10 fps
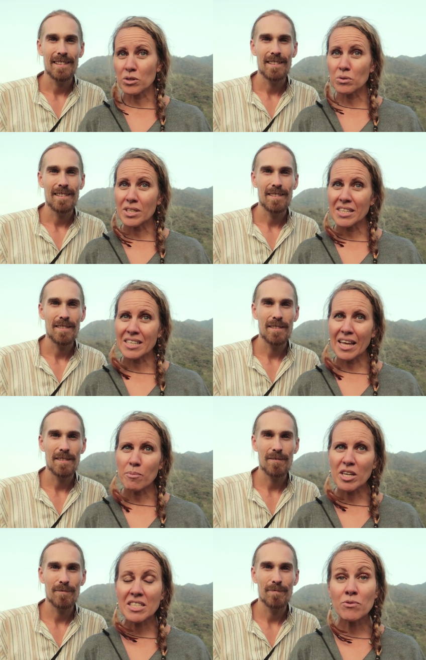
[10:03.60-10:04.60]
Speaker 1: can also hit another
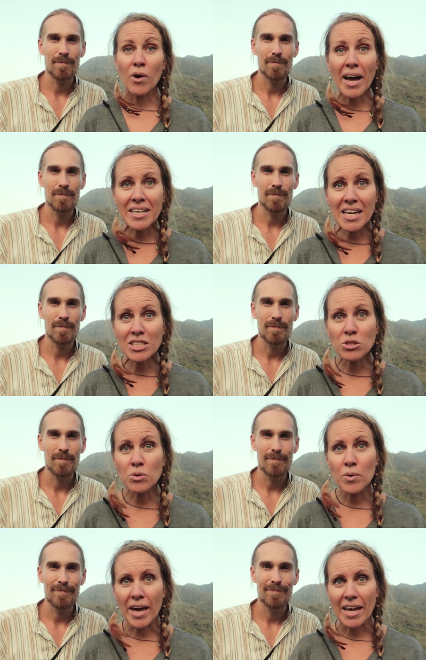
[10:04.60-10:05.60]
button right next
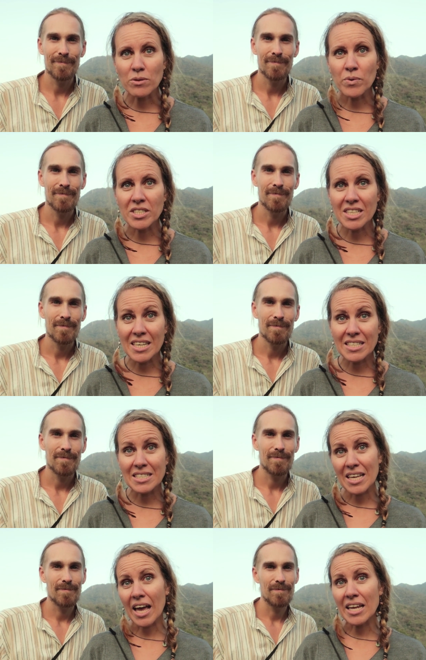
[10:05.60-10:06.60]
to it, which is
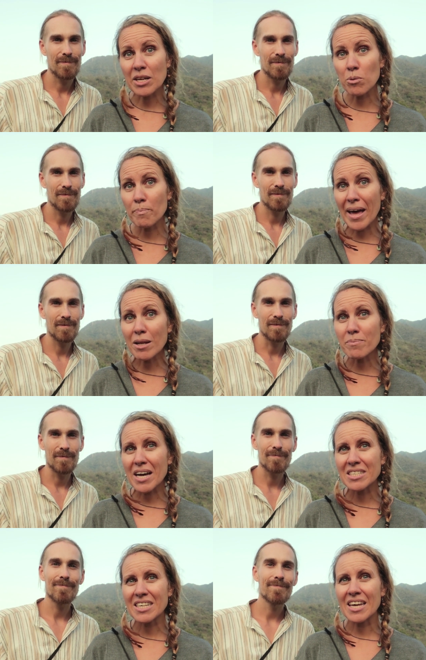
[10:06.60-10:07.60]
a little bell
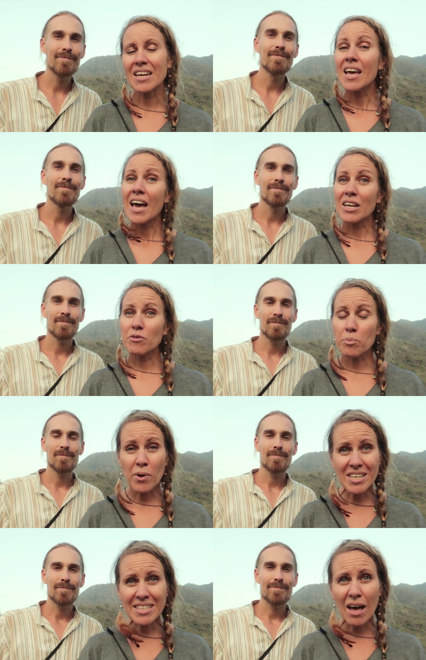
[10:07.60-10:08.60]
button. And if you
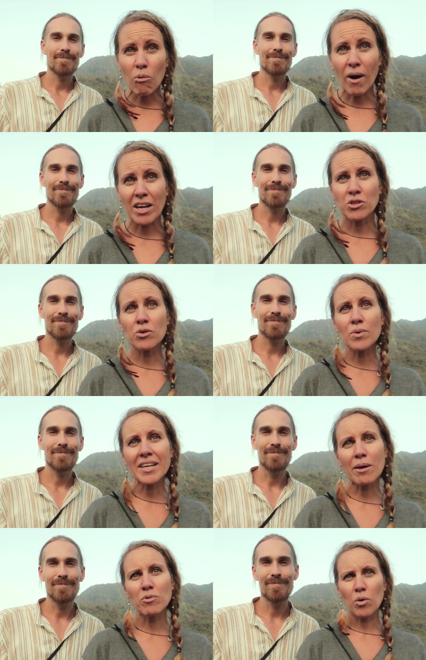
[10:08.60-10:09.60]
press that one, you will
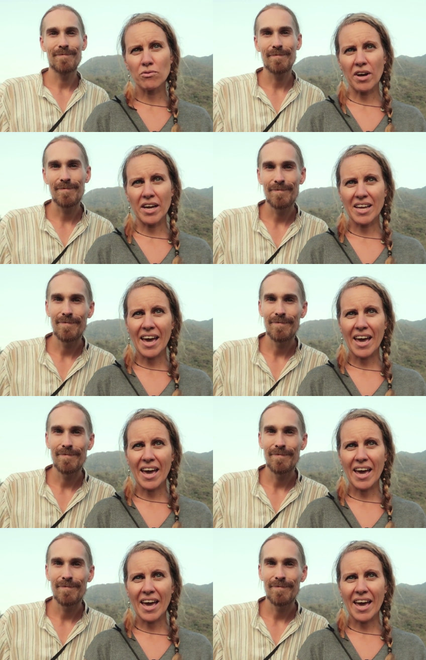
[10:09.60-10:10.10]
get notified